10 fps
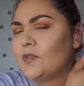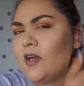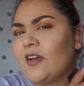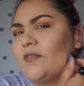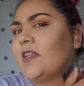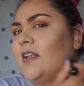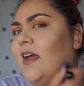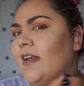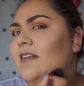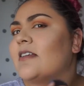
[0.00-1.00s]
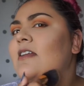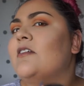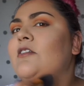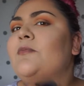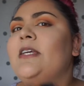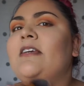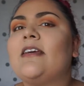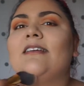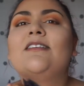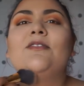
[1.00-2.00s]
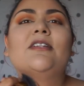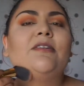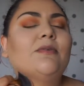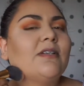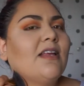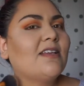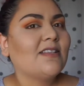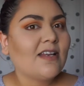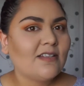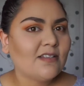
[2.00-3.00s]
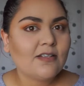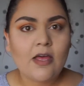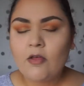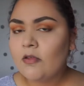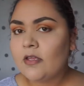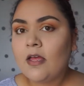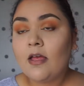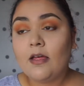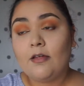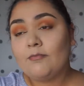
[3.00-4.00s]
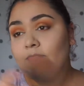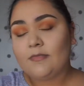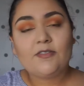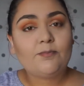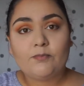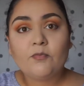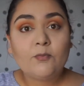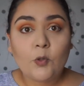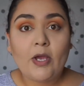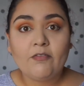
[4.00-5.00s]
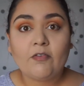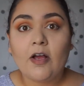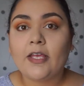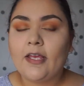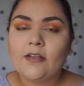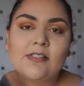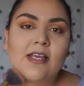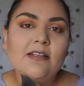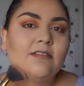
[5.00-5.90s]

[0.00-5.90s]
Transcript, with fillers: Sorry if the lighting's kind of gloomy. I didn't really realize that until now. Um, quite foggy outside.